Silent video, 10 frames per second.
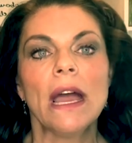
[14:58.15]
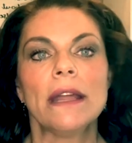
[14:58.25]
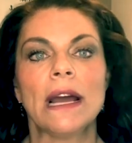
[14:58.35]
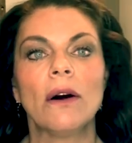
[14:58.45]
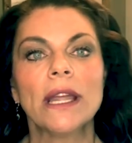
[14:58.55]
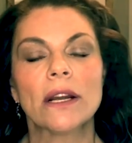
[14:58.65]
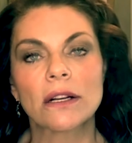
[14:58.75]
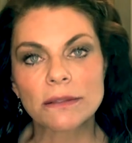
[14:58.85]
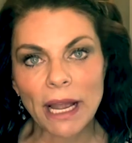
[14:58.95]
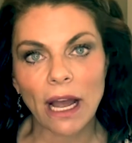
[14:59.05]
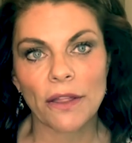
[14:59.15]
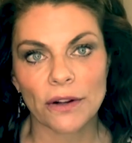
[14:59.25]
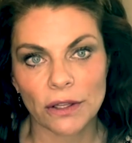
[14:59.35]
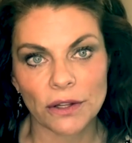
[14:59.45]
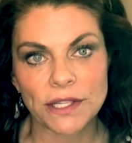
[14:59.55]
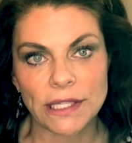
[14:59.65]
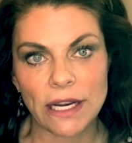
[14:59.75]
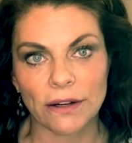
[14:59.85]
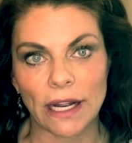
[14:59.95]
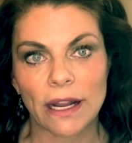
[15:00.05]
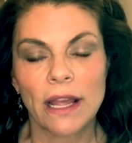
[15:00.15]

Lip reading: Now, here's my other little secret.